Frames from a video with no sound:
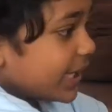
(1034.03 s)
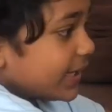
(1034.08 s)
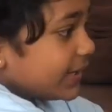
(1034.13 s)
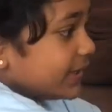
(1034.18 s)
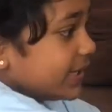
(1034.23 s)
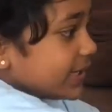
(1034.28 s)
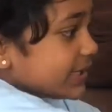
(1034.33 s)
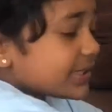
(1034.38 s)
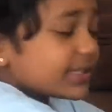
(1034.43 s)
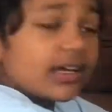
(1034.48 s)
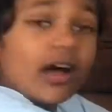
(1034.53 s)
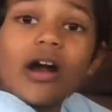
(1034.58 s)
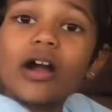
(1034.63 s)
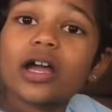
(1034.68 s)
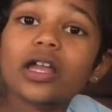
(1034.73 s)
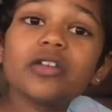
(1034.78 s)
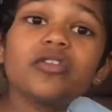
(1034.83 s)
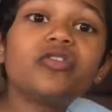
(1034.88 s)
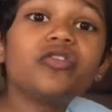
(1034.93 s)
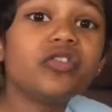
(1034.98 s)
This car
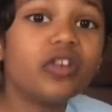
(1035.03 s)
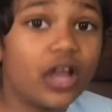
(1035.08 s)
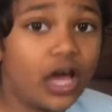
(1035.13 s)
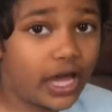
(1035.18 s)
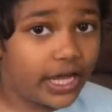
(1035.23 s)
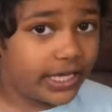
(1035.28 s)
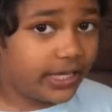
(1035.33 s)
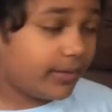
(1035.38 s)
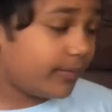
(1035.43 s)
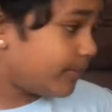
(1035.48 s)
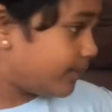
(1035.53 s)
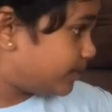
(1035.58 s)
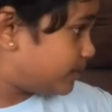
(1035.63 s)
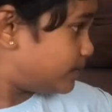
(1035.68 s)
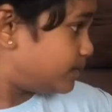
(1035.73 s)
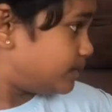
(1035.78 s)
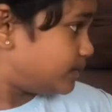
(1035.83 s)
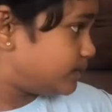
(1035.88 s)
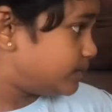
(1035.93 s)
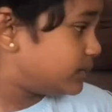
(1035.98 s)
can fly,
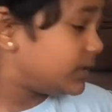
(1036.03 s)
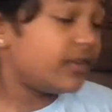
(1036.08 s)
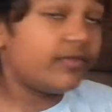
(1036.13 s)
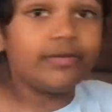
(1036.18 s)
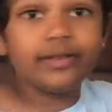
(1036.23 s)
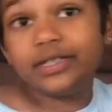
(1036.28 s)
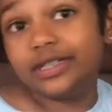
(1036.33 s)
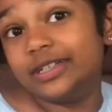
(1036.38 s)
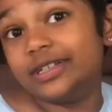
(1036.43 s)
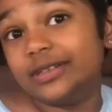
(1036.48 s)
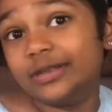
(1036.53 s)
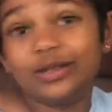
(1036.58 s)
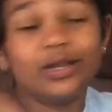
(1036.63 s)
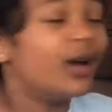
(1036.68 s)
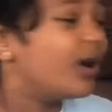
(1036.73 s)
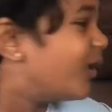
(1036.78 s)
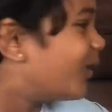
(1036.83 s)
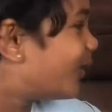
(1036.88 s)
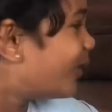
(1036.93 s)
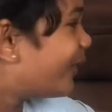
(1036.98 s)
if you didn't
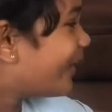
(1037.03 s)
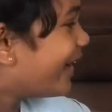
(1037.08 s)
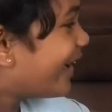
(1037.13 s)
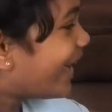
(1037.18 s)
know.